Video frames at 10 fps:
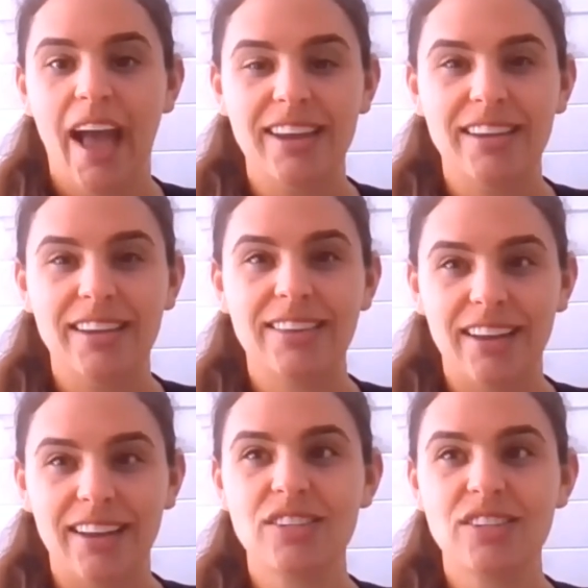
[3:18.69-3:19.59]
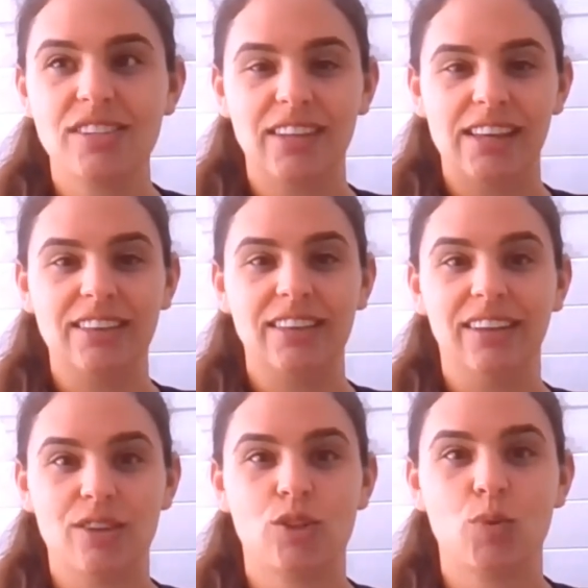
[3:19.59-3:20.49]
And that's just in the
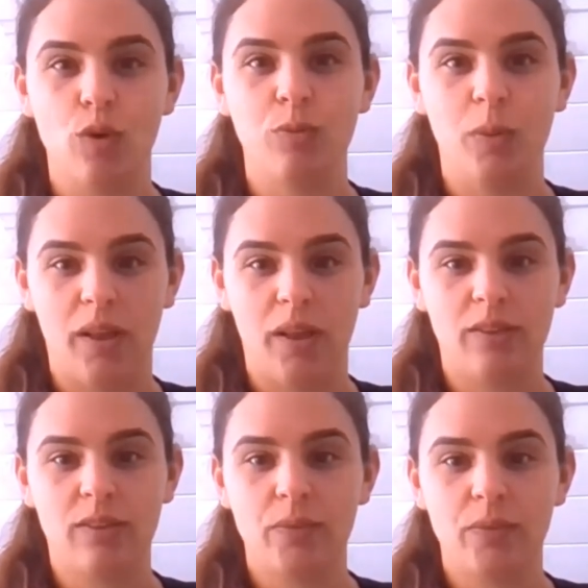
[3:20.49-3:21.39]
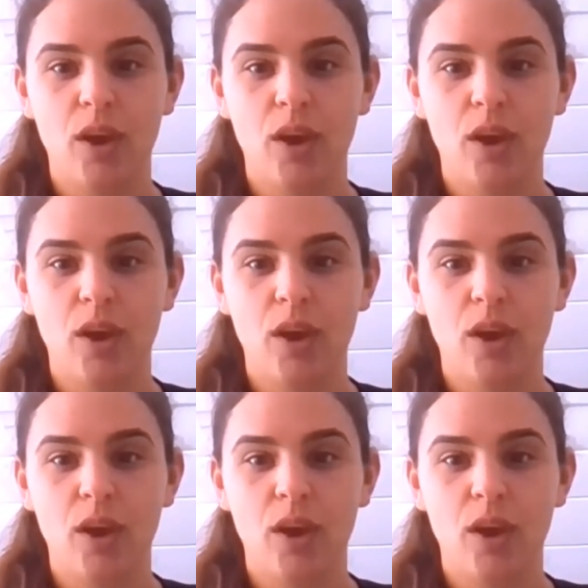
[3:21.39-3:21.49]
last 12 months.